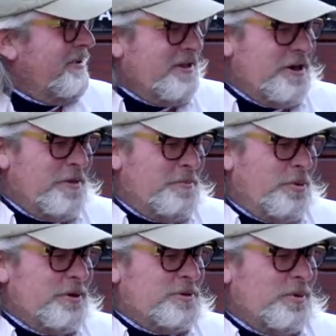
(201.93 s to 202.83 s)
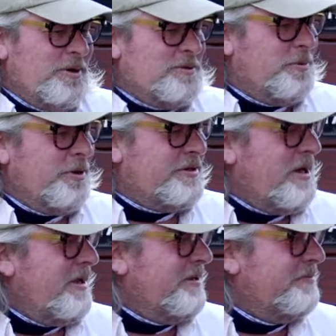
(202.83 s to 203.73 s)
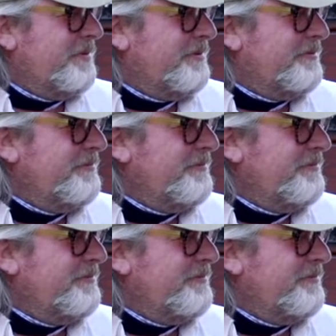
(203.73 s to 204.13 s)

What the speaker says: You know, no. The point spread's pretty tight, but.